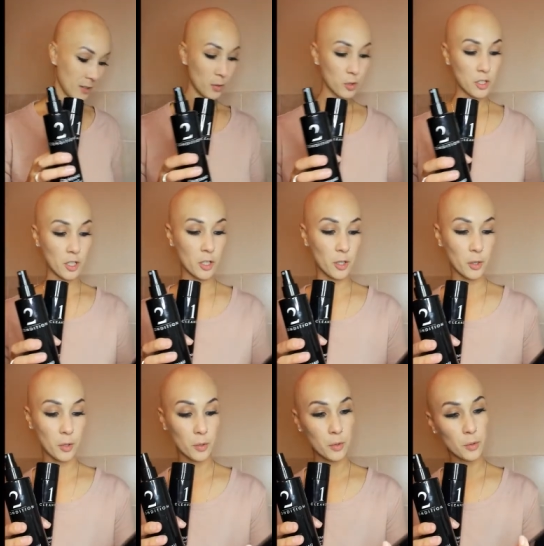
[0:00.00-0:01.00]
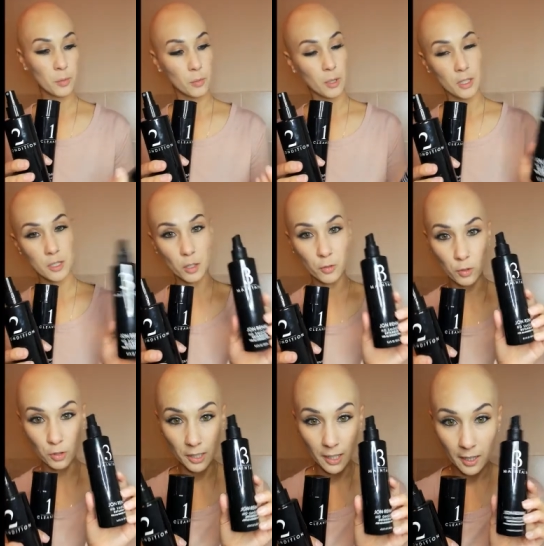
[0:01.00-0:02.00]
Also, well, it's not for
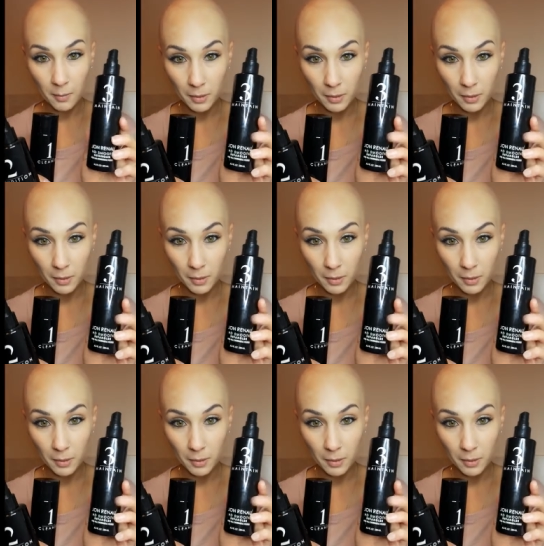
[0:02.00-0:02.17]
today,